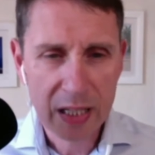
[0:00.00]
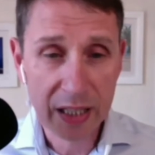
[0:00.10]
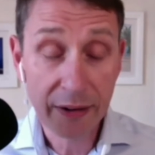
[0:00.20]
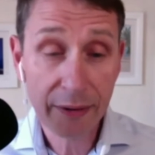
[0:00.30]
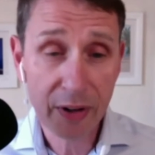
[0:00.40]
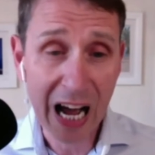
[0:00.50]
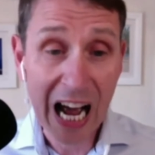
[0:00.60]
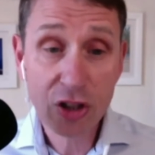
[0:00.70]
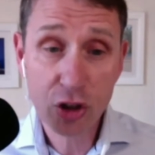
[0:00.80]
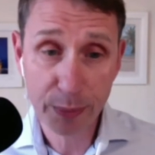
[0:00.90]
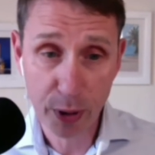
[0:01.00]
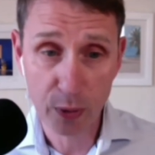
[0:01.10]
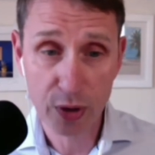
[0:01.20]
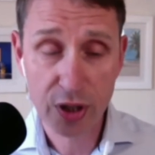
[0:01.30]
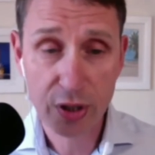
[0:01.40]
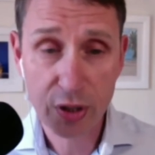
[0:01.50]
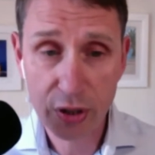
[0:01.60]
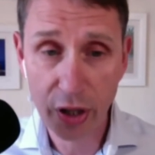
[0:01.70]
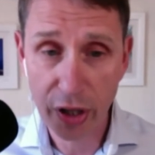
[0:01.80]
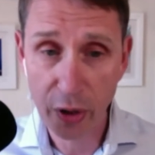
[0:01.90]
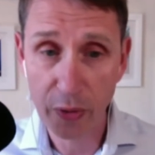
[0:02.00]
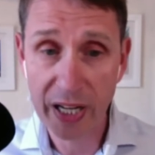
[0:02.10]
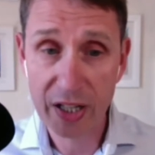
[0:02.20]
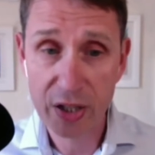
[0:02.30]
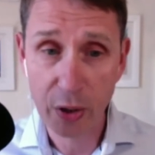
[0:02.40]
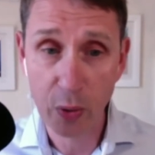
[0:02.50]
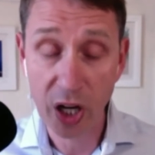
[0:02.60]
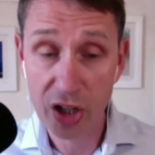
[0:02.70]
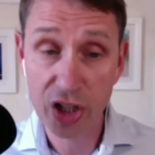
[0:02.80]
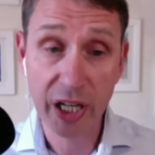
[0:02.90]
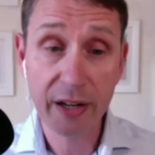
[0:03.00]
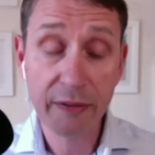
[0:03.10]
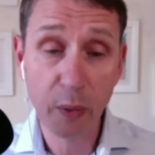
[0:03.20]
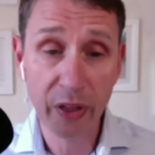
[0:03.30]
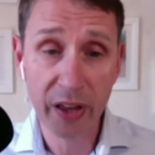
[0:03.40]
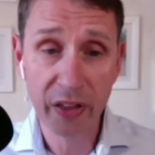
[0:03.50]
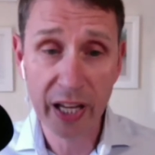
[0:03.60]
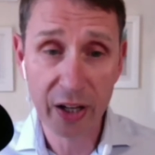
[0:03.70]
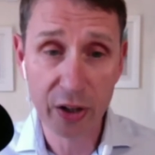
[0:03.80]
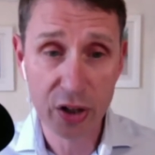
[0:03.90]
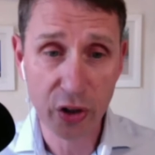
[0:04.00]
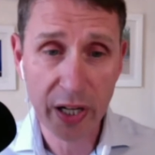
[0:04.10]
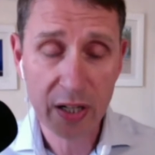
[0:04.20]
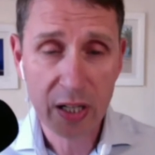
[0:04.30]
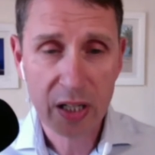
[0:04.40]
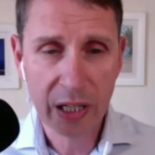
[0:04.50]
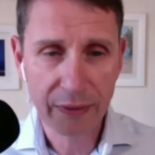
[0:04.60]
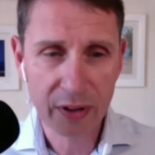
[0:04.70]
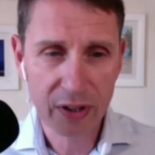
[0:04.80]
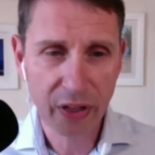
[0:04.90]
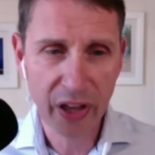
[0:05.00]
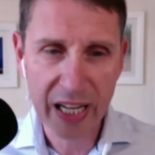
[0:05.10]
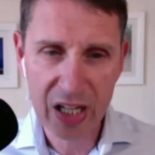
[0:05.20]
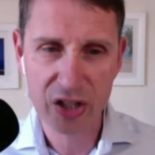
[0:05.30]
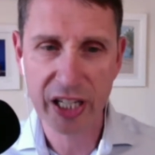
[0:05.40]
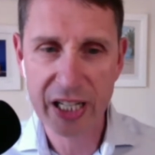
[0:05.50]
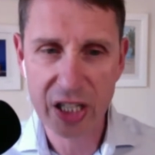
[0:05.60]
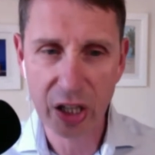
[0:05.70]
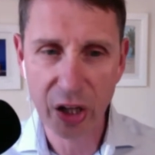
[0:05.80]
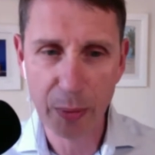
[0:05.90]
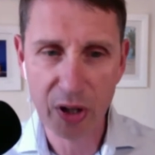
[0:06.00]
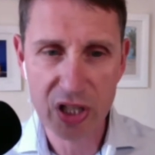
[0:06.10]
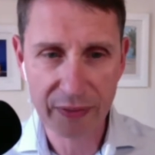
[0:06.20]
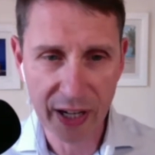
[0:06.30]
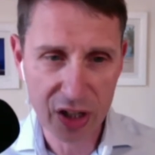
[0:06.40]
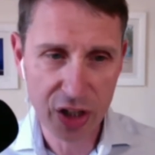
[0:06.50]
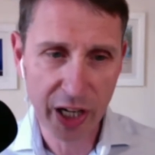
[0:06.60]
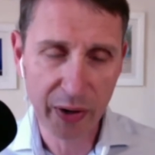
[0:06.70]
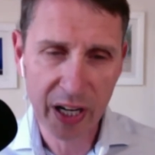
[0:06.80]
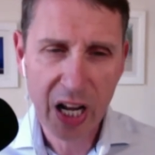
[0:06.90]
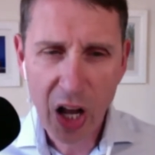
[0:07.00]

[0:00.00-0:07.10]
different attributes that you need to achieve within the industry different things you need to learn about civil engineering